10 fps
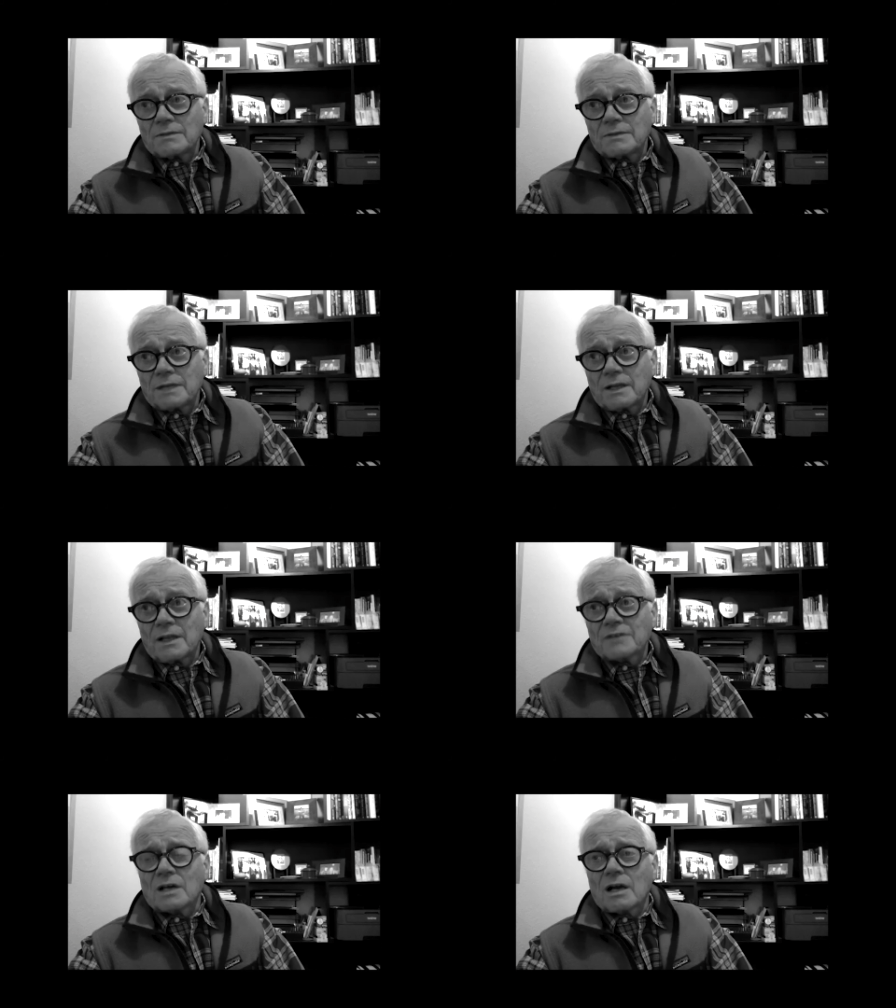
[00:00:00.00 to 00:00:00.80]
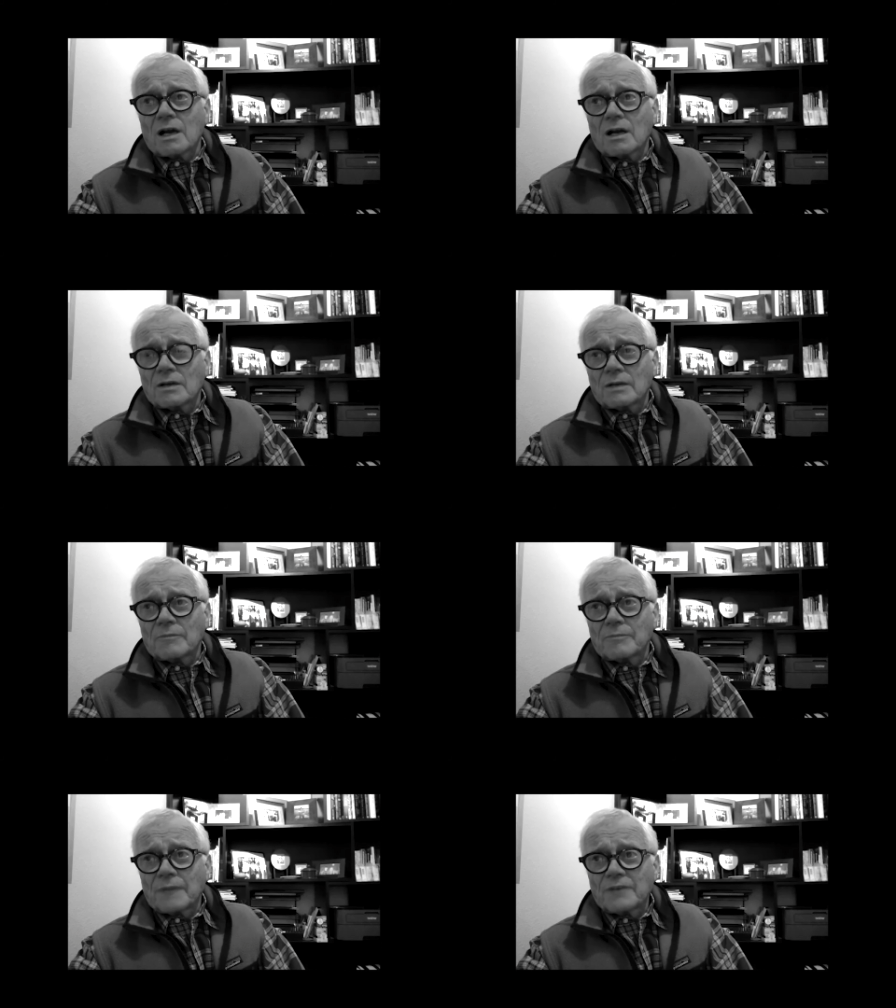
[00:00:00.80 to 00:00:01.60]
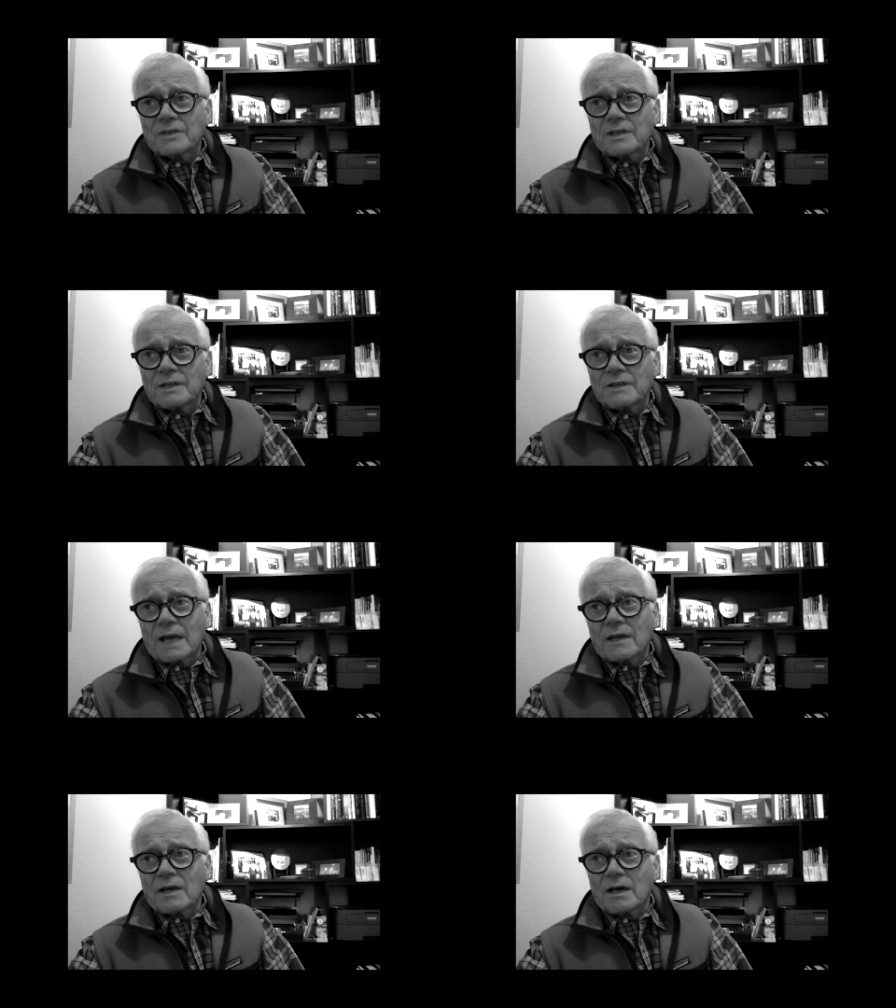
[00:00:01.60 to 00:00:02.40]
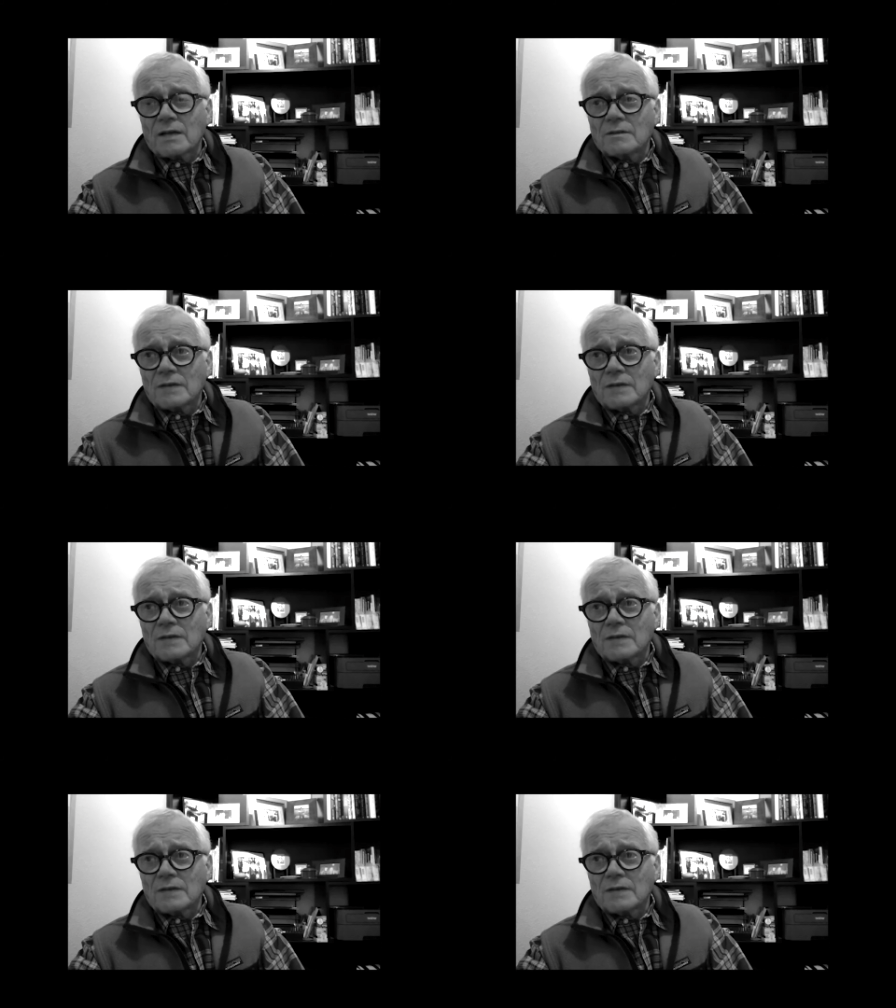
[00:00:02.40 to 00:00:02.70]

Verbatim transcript: DLSR, basically Nikon.